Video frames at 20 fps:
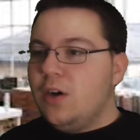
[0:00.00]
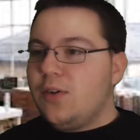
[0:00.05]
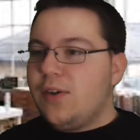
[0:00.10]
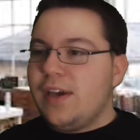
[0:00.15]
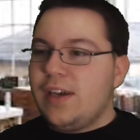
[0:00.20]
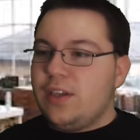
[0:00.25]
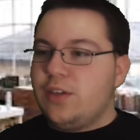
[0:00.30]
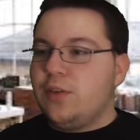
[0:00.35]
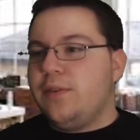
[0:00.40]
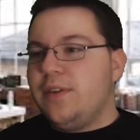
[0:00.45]

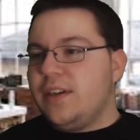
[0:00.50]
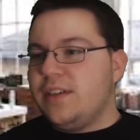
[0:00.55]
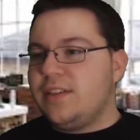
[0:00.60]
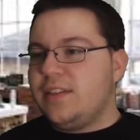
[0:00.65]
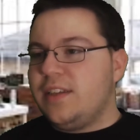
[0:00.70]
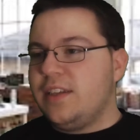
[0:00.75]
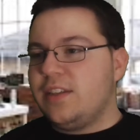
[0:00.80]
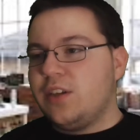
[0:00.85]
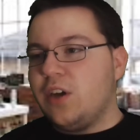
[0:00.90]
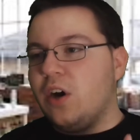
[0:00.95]
Okay, so
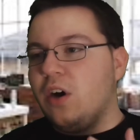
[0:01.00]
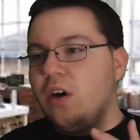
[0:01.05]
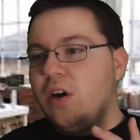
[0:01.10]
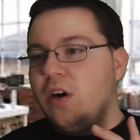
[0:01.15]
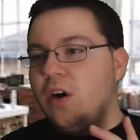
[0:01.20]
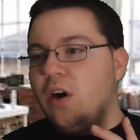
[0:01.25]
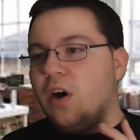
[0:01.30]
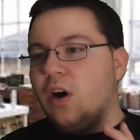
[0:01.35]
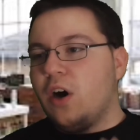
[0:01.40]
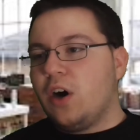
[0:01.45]
does this
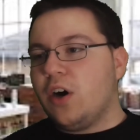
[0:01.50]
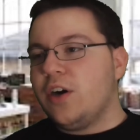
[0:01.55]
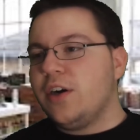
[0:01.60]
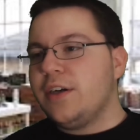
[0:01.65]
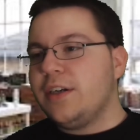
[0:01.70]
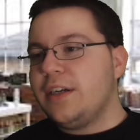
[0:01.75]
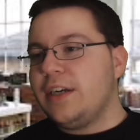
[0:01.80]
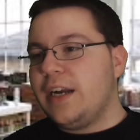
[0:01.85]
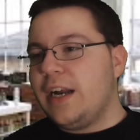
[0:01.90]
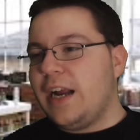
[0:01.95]

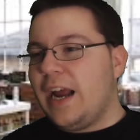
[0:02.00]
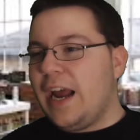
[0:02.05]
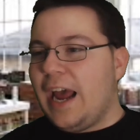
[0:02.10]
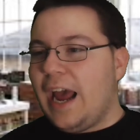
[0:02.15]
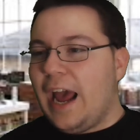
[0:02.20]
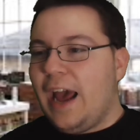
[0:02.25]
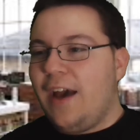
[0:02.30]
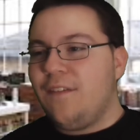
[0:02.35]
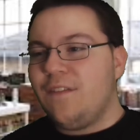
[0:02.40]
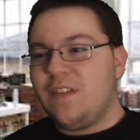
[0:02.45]
art
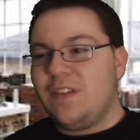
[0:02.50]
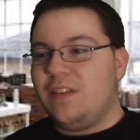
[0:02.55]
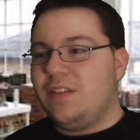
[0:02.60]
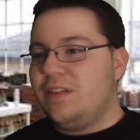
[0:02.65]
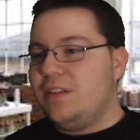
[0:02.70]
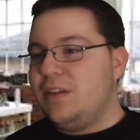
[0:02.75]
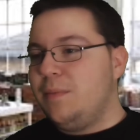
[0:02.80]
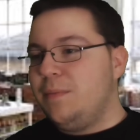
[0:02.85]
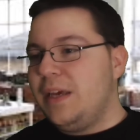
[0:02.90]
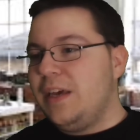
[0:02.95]
have
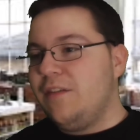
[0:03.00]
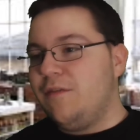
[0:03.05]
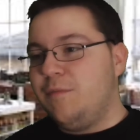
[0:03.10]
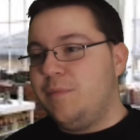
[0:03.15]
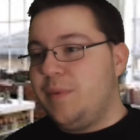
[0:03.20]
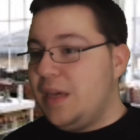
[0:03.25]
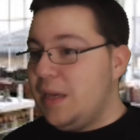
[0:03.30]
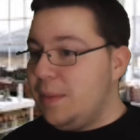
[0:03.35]
to be of